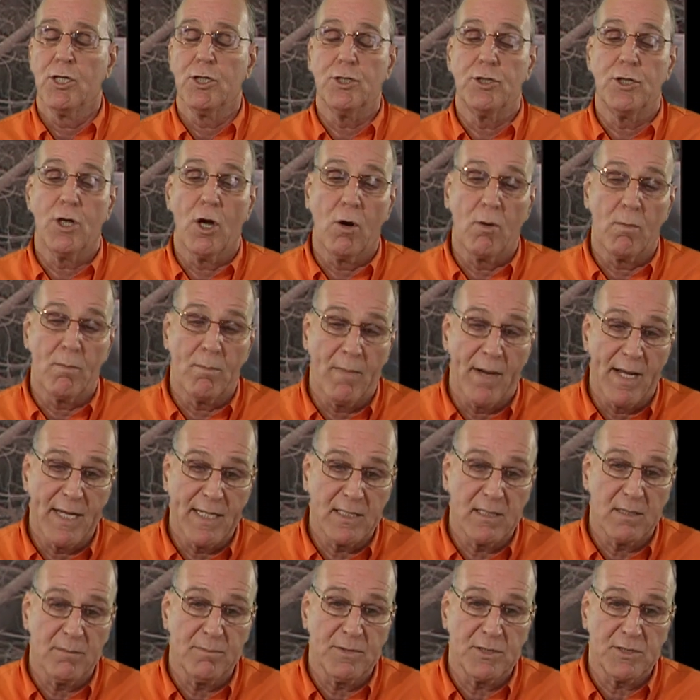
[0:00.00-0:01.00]
Don't
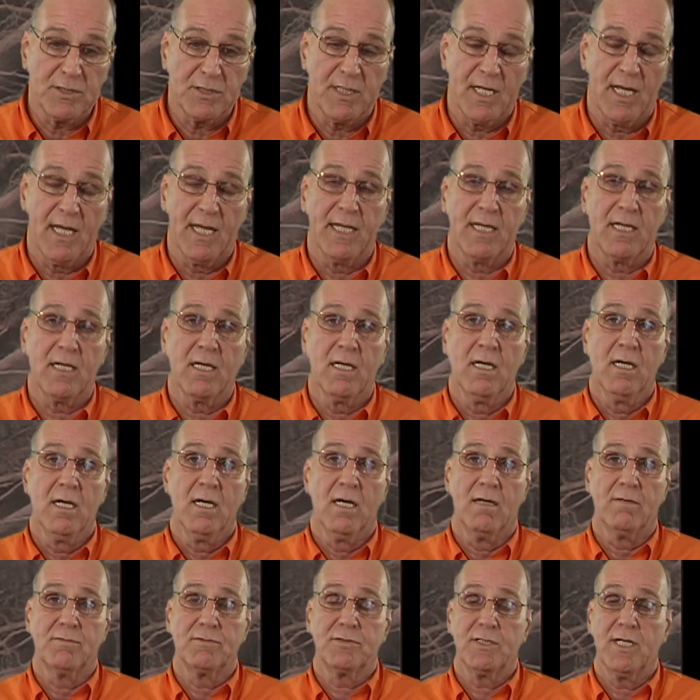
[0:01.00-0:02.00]
make the mistake
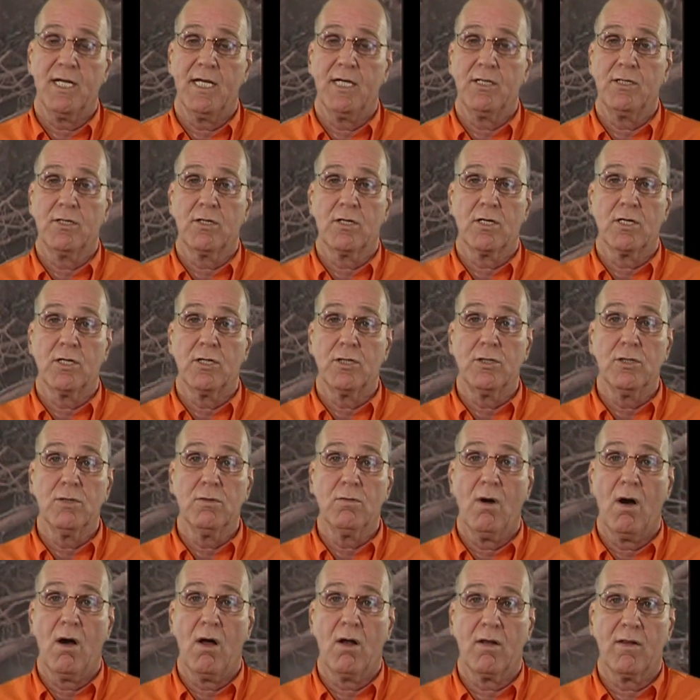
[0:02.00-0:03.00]
of saying you're going to
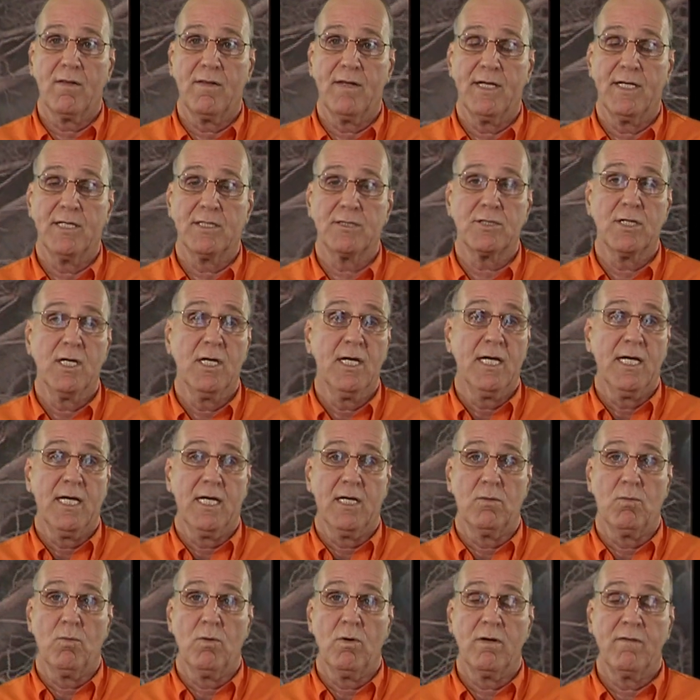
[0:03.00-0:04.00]
do all of this
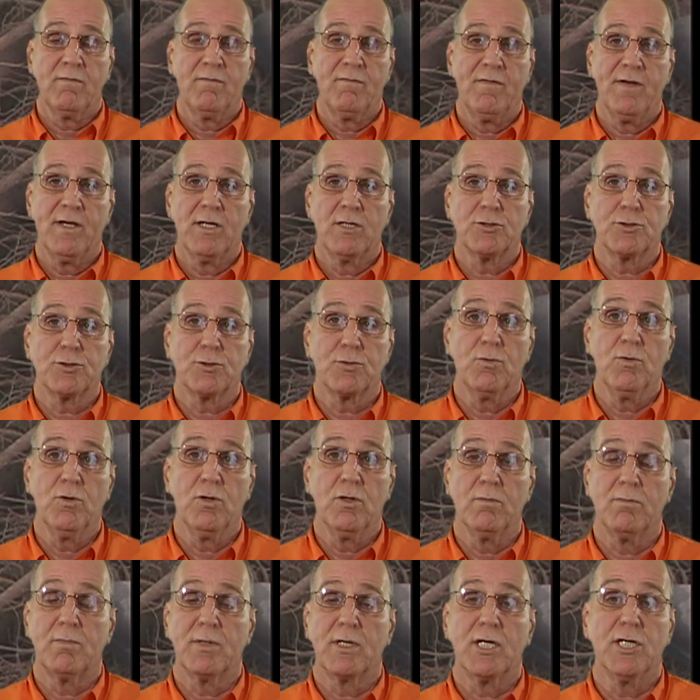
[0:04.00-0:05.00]
in one fell
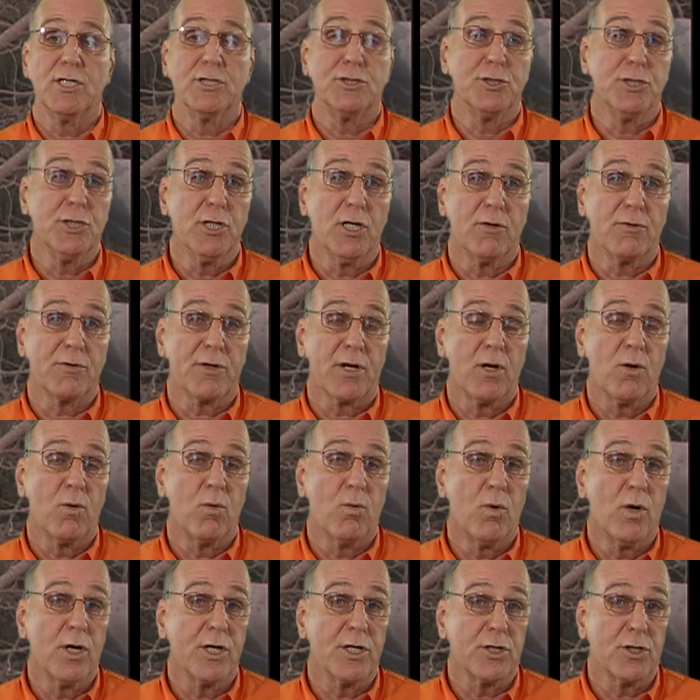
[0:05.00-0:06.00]
swoop, because you don't know
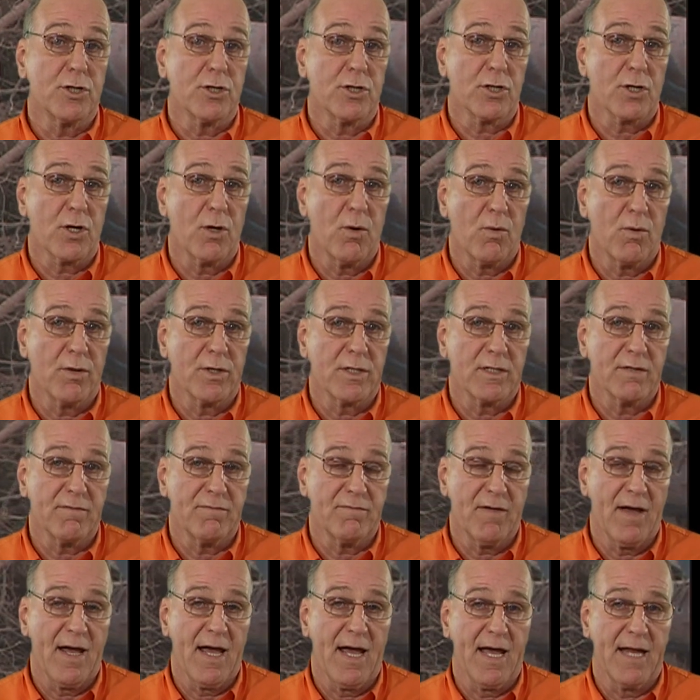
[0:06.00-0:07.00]
what you're going to
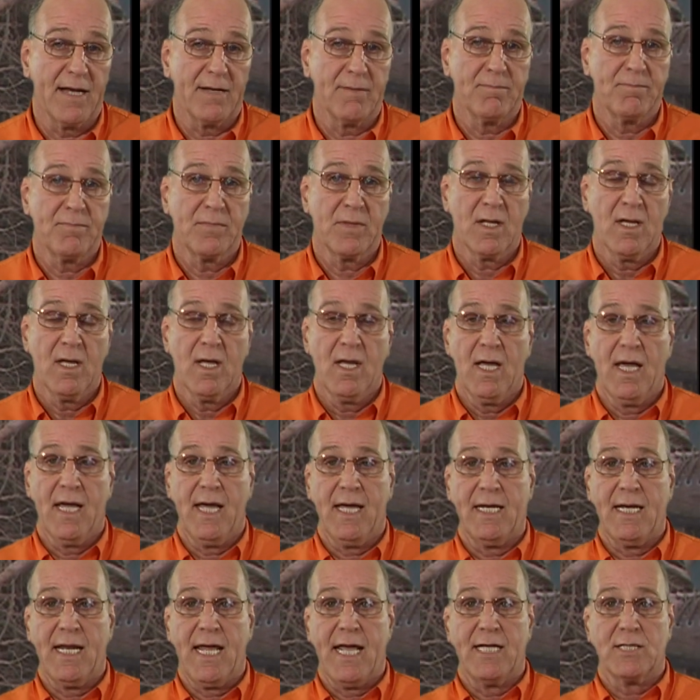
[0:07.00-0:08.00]
find.
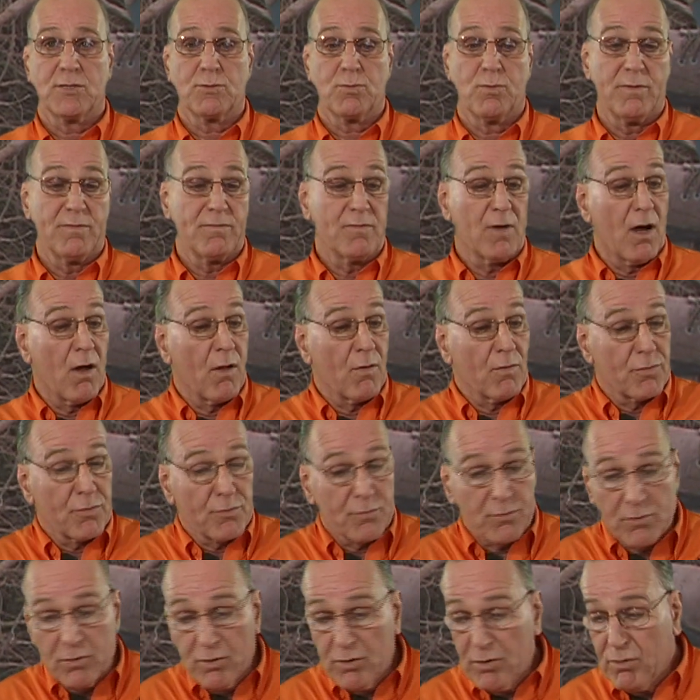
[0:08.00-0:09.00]
And as we've gone
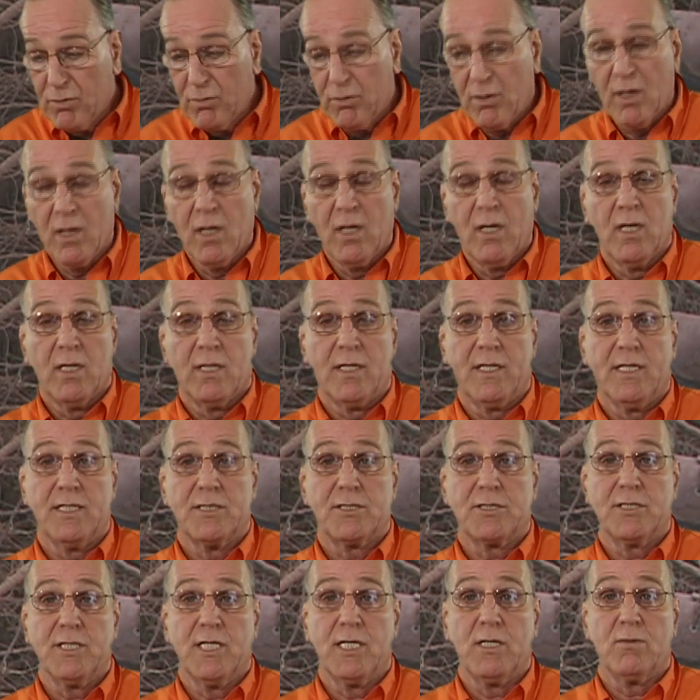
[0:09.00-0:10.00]
through
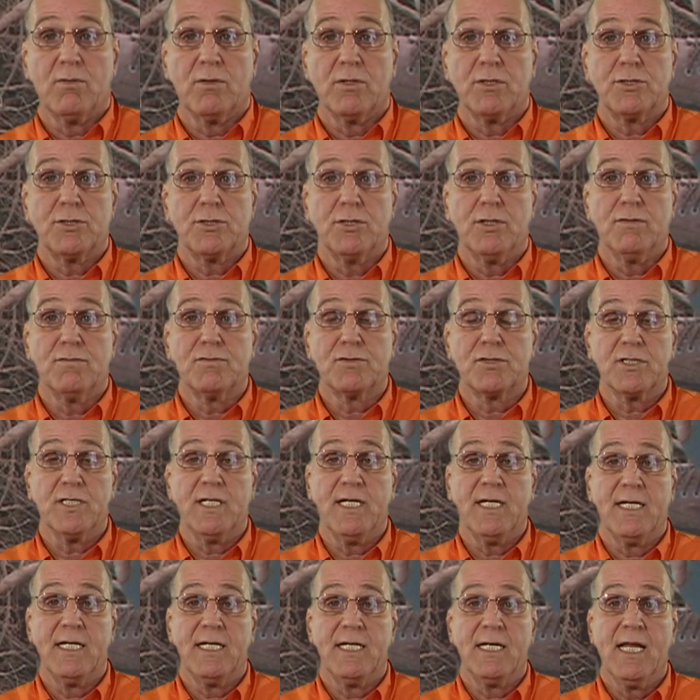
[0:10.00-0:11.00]
this sequence, you've
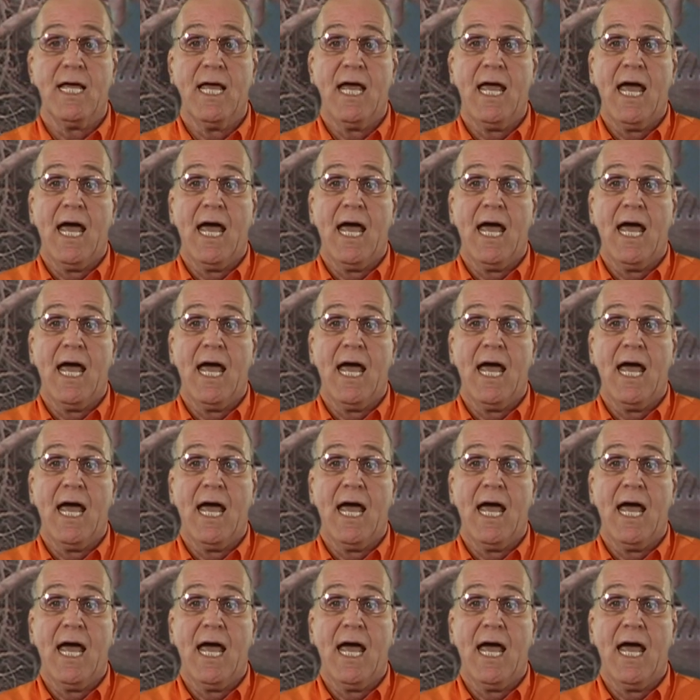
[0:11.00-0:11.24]
seen